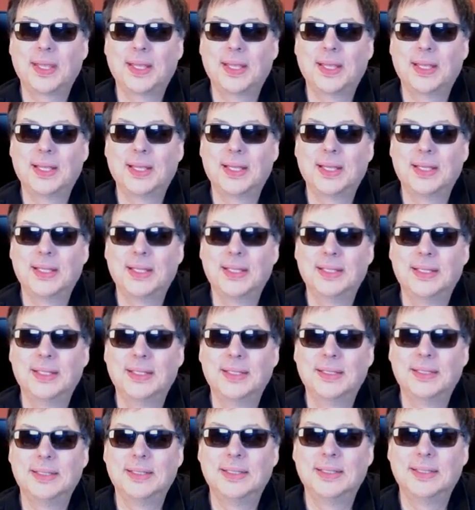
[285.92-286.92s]

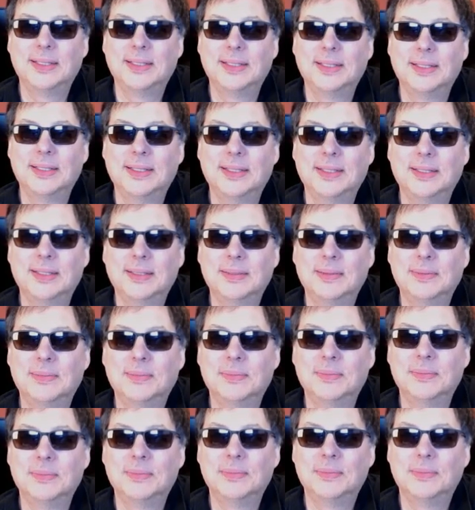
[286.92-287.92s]

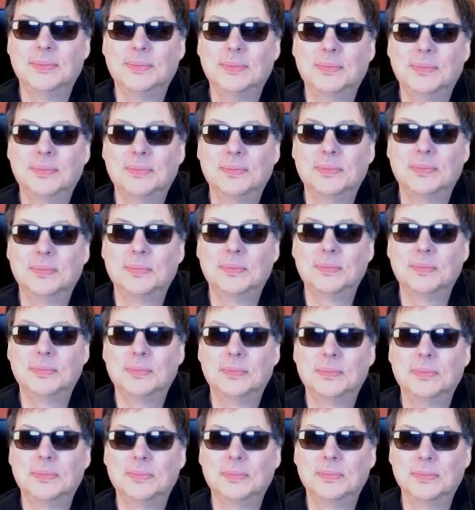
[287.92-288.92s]

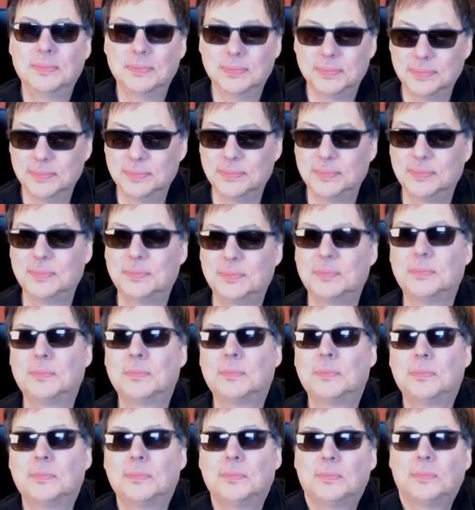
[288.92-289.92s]

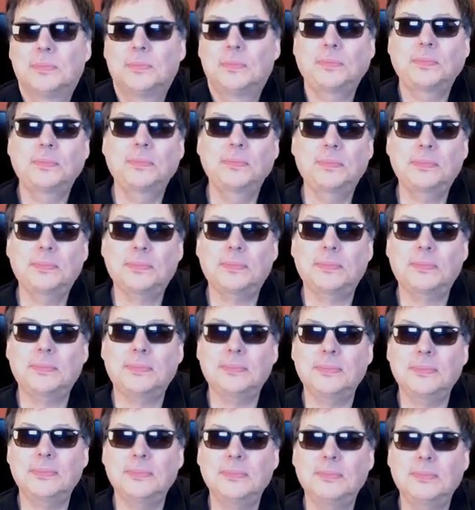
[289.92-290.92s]

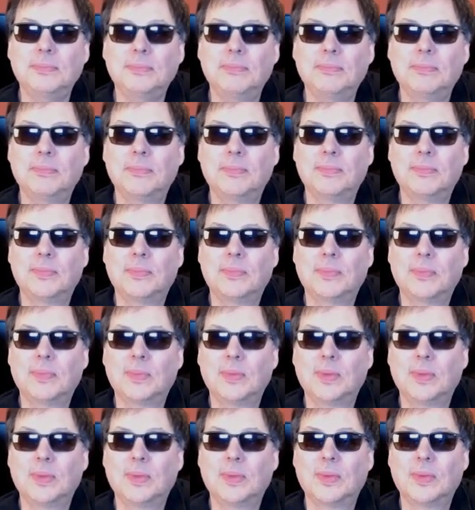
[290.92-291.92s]

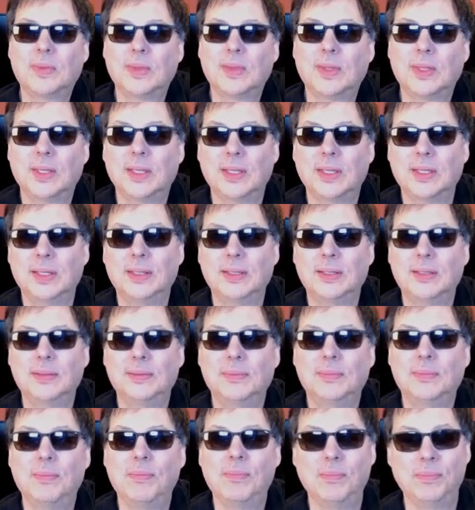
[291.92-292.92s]

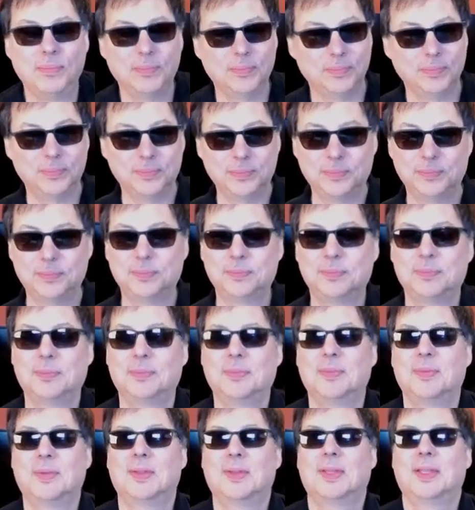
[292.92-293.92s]
This person isn't speaking.